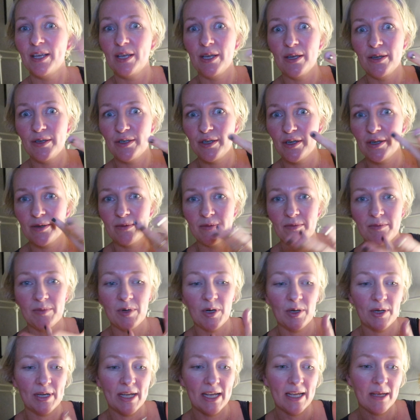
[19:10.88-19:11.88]
YouTube and
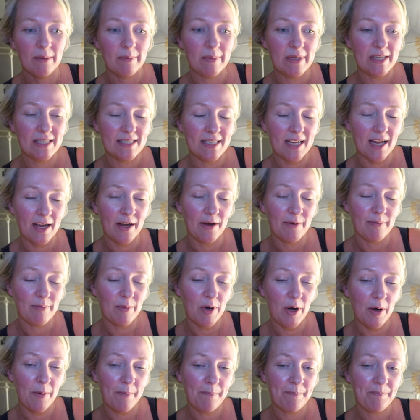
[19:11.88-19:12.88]
blogging and being a stay-at-home
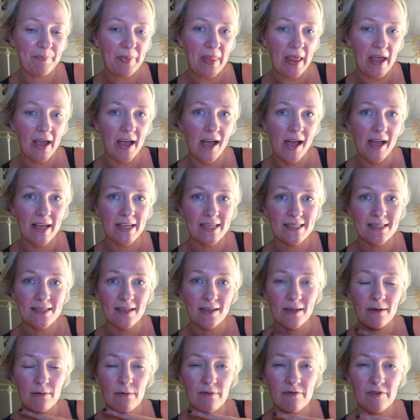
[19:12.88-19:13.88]
mum. It's
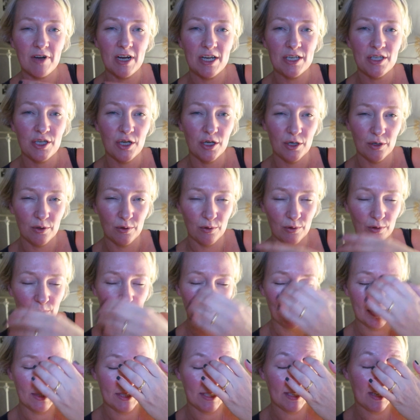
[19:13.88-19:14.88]
like a refresher
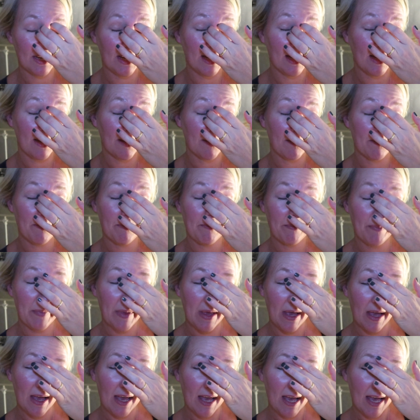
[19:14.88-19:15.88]
course. And
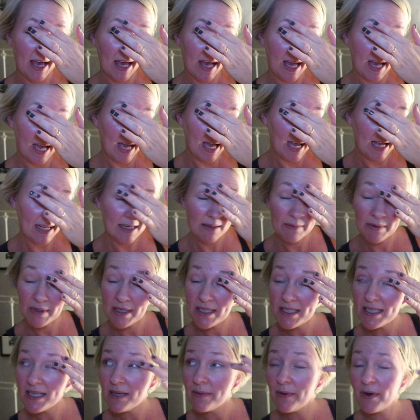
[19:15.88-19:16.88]
I'm
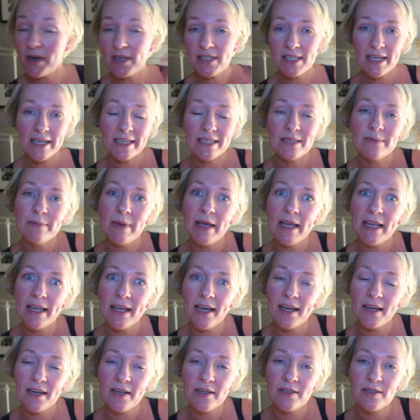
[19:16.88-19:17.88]
gonna see where it takes
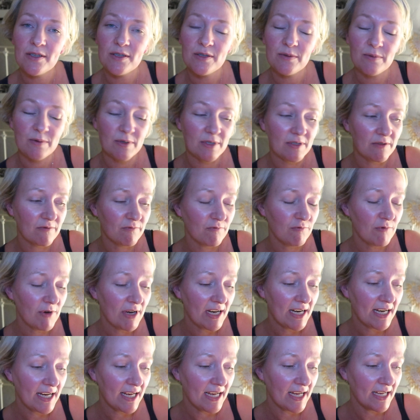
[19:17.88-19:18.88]
me. And I just was
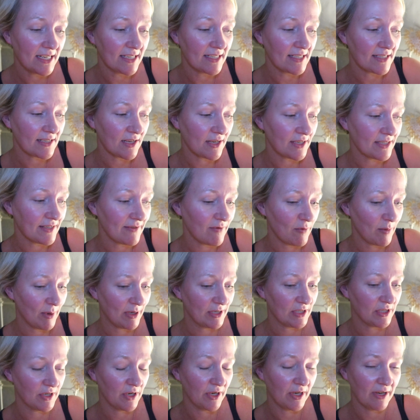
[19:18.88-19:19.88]
really indecisive
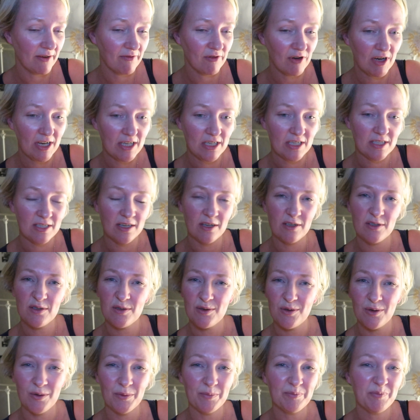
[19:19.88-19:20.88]
about doing it for ages, and I
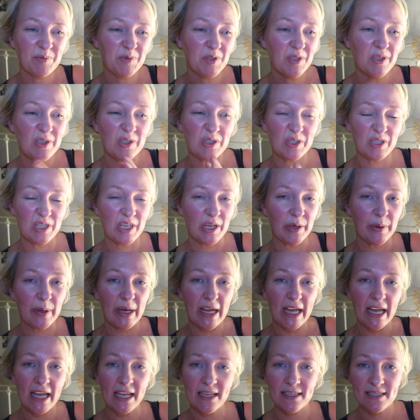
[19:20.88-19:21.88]
just thought, just do
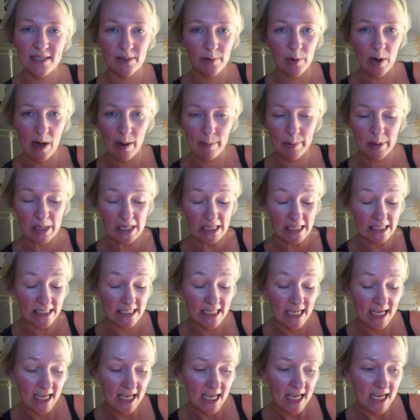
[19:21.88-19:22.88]
it, see what happens.
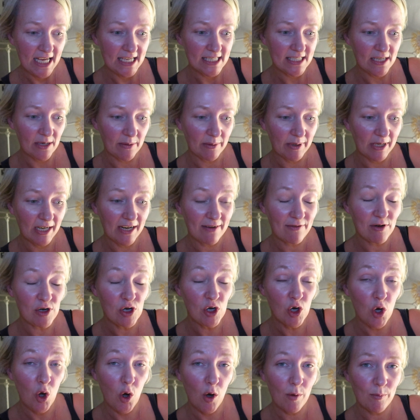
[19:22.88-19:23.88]
So I'm gonna have a
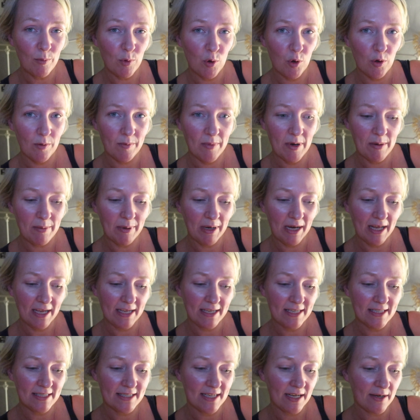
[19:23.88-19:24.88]
lot more on my
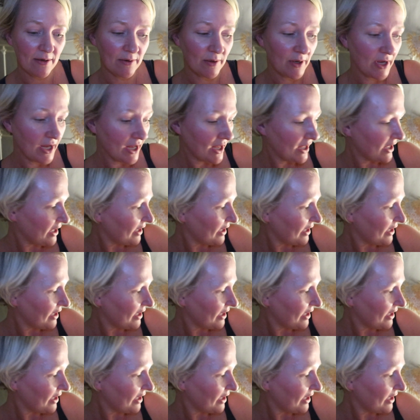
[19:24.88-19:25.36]
plate. So